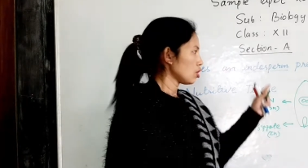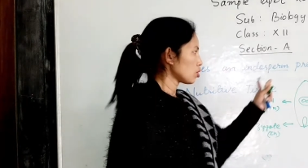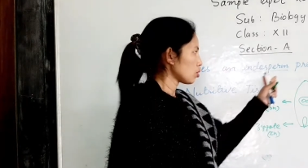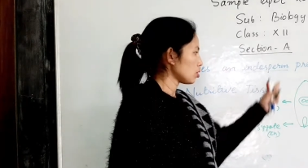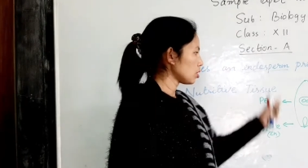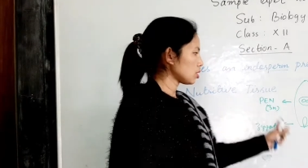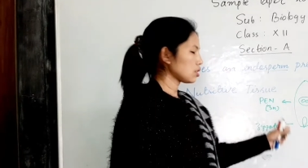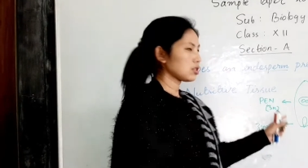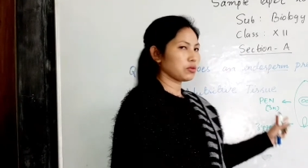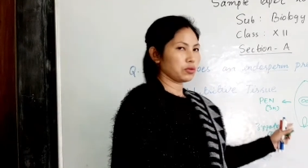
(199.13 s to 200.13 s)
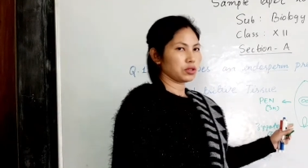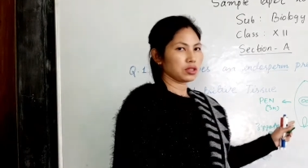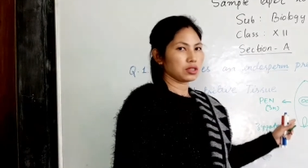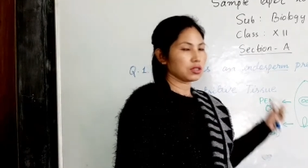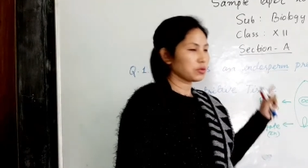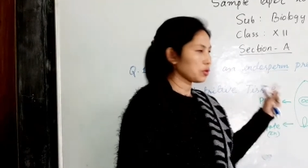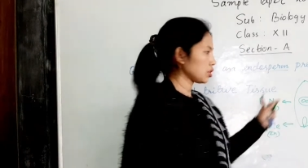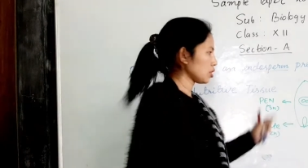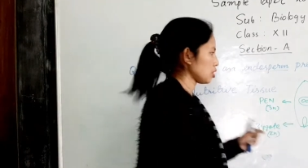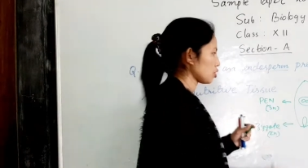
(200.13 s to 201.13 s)
So this is the question. The
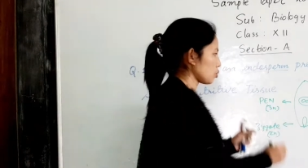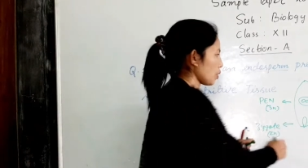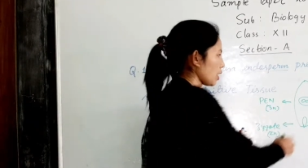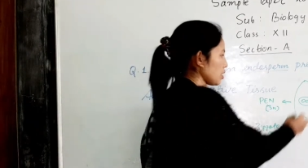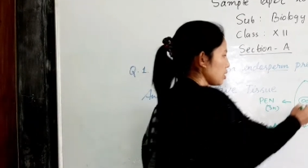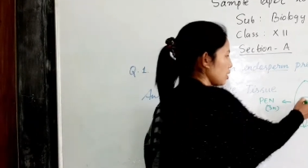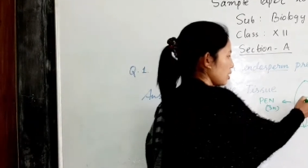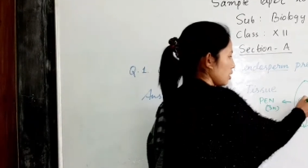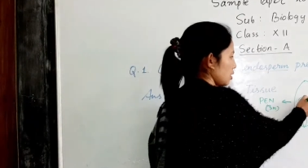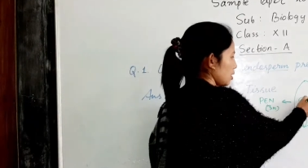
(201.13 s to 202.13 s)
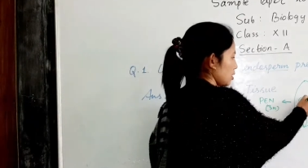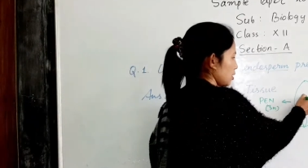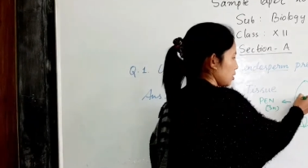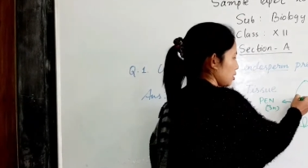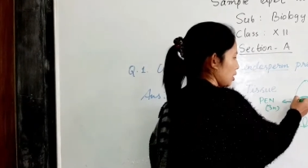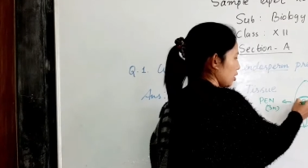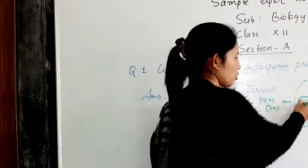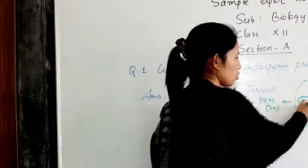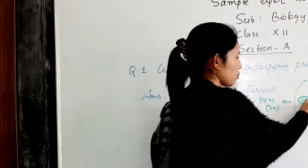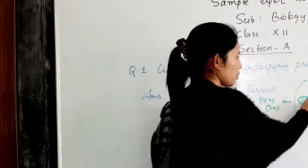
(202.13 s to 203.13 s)
question is why the
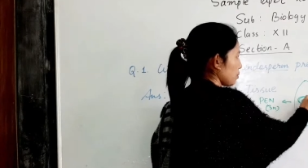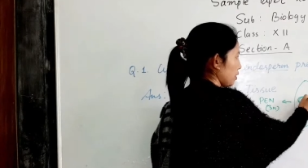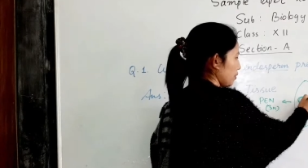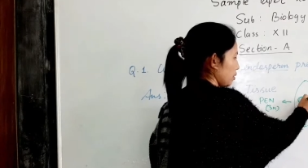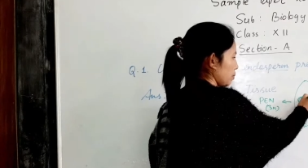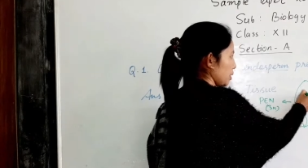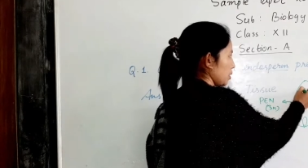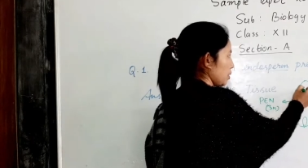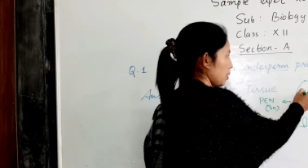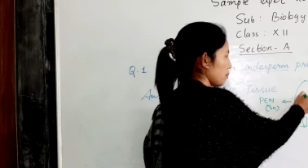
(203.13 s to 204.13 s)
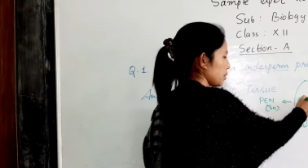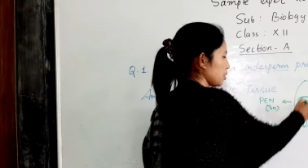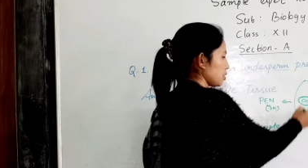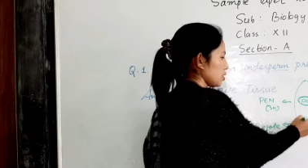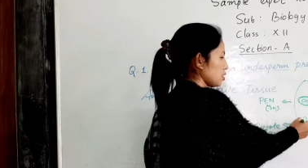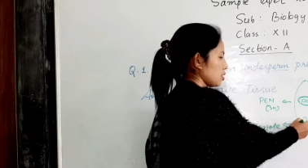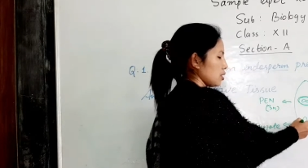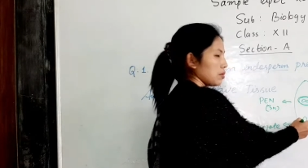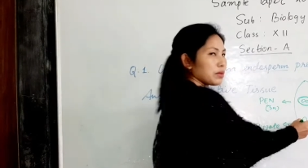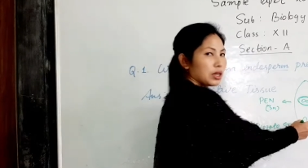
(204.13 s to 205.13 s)
endosperm development precedes
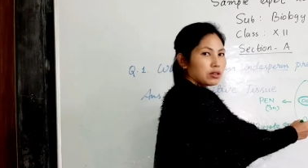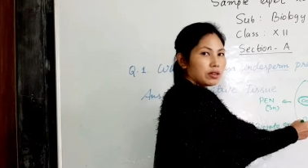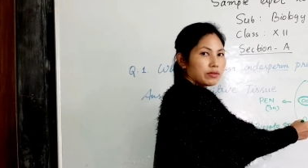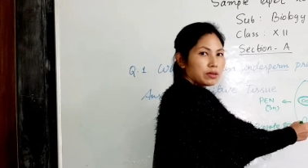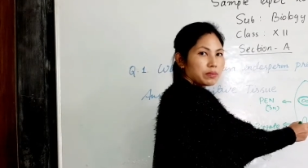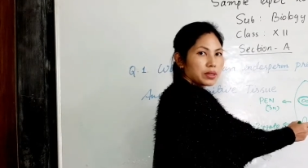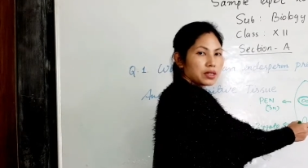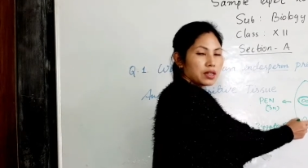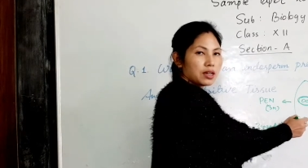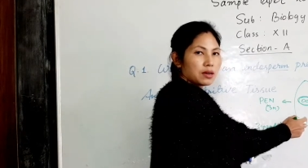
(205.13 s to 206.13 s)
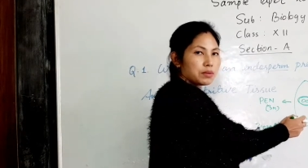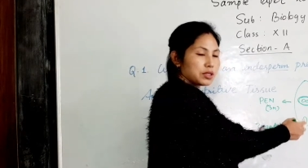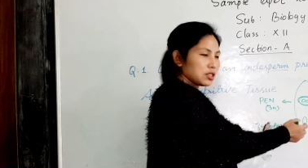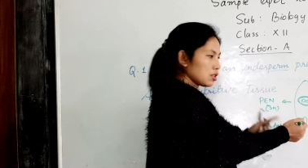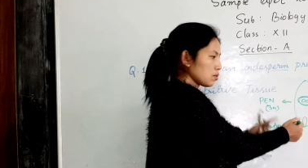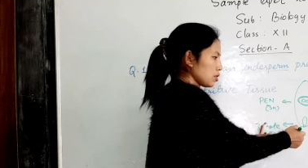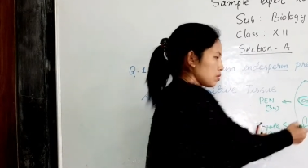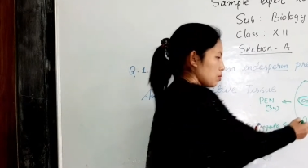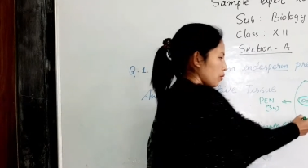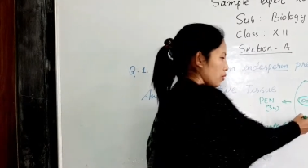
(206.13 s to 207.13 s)
embryo development. Precedes means
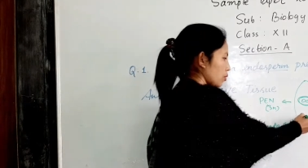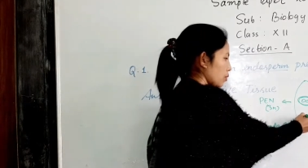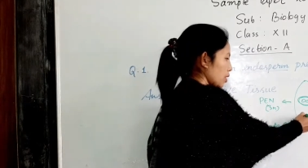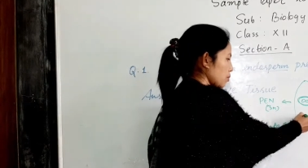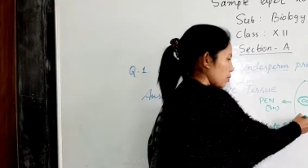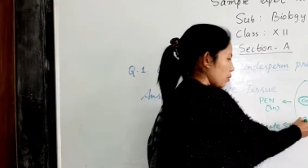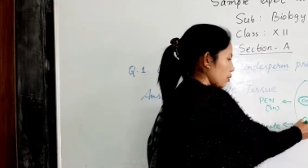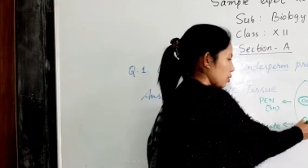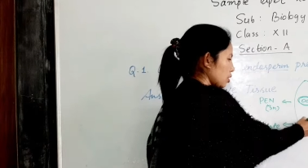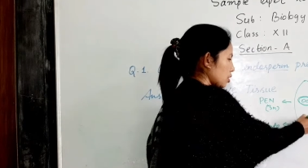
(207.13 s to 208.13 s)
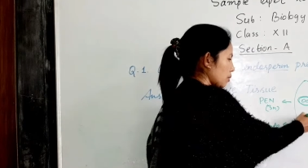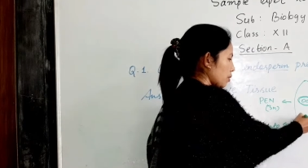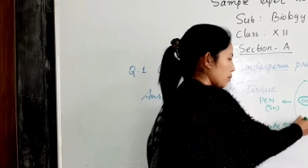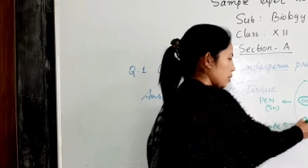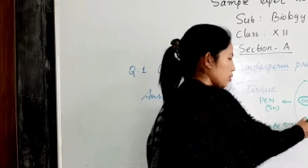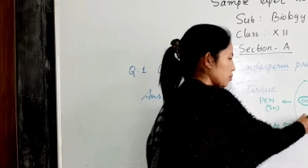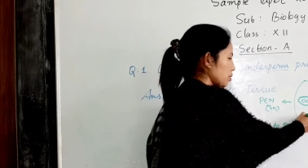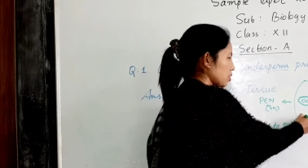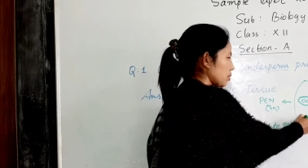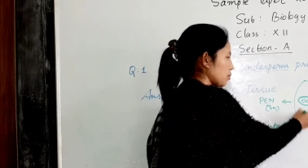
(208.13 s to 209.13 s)
before. Why before the development of
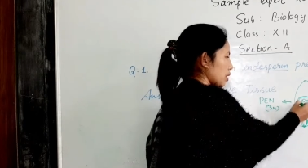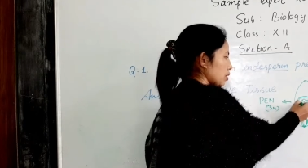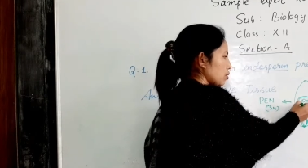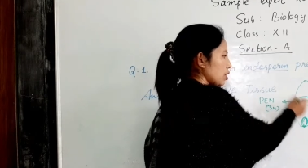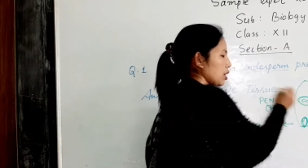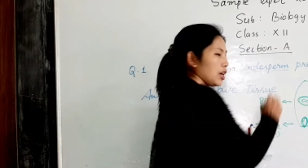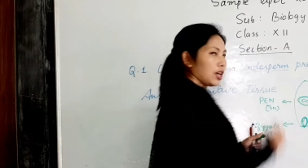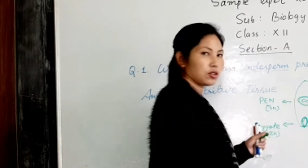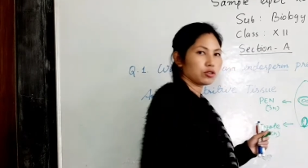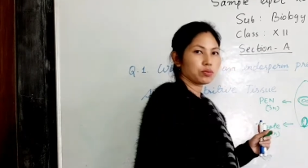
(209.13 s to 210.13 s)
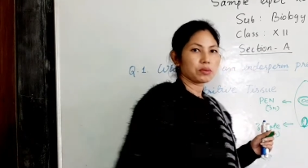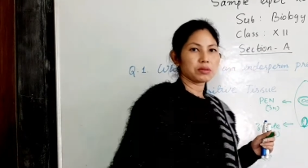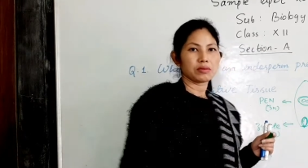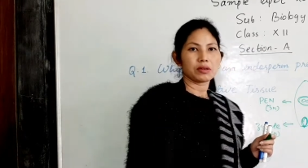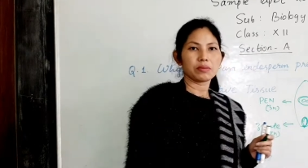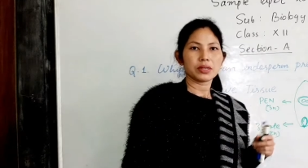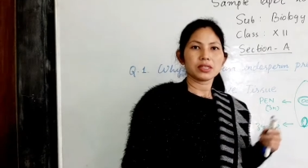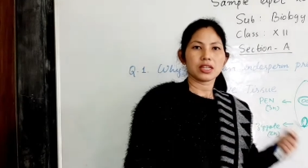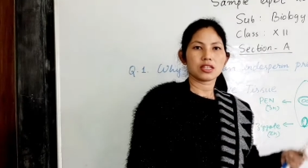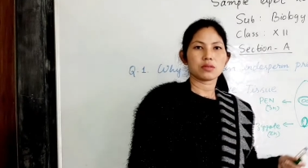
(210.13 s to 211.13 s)
this embryo, endosperm
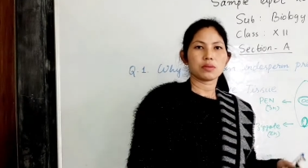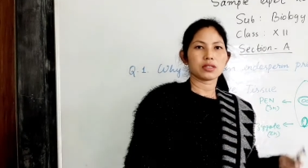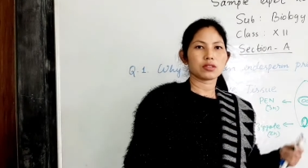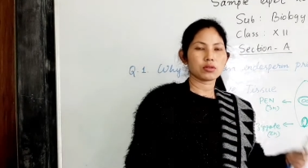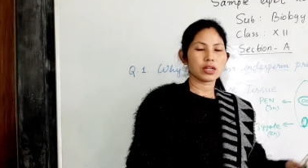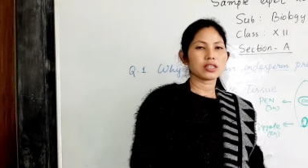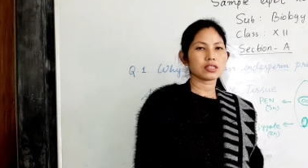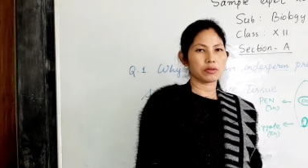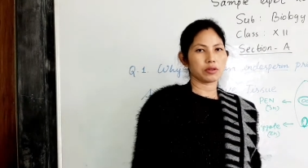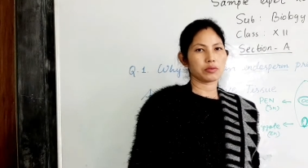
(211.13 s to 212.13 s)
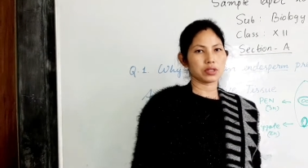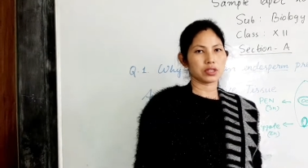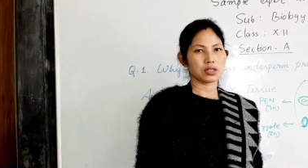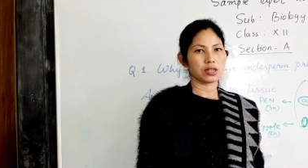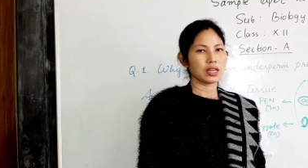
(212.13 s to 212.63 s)
development takes place? So that is our question.